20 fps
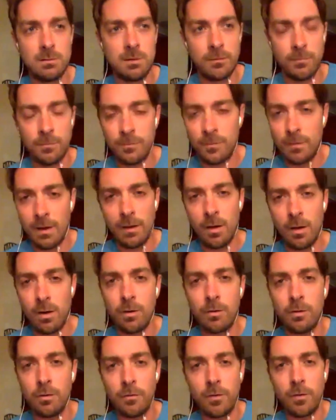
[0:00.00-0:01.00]
if
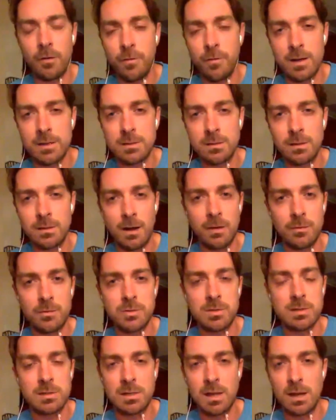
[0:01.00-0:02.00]
all of our friends thought I
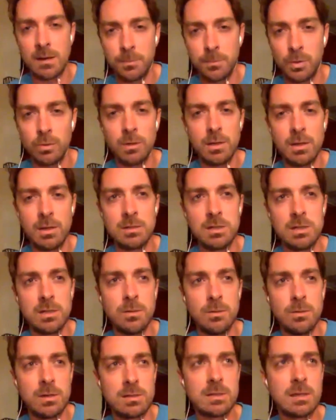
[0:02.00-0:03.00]
was just unemployed and she
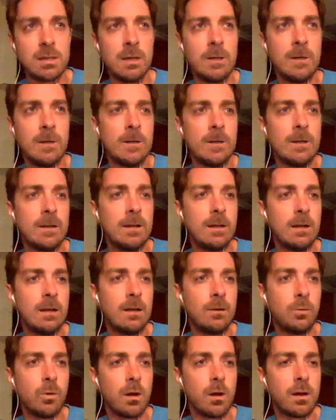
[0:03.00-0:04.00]
was
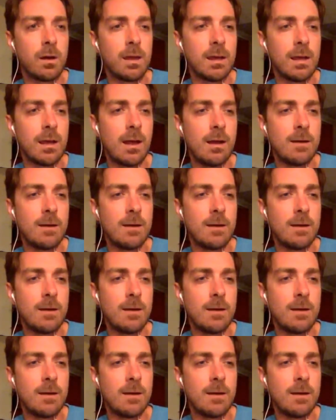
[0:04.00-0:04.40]
working,